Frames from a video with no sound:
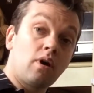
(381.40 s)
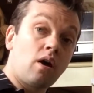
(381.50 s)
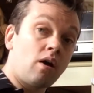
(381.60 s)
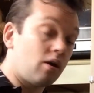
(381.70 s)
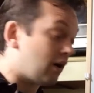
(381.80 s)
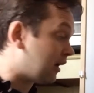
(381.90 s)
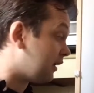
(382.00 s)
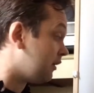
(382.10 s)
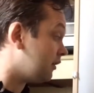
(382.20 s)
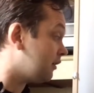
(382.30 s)
I,
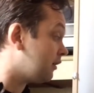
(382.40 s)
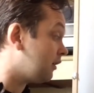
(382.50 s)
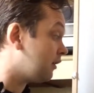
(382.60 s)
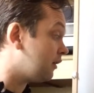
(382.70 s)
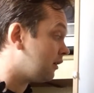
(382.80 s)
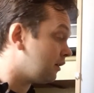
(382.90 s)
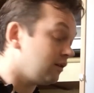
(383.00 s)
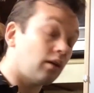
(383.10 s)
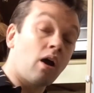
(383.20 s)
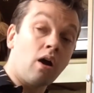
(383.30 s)

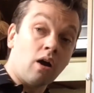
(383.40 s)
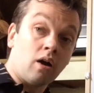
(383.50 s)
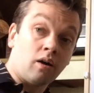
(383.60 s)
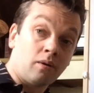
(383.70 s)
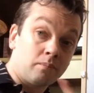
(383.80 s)
and R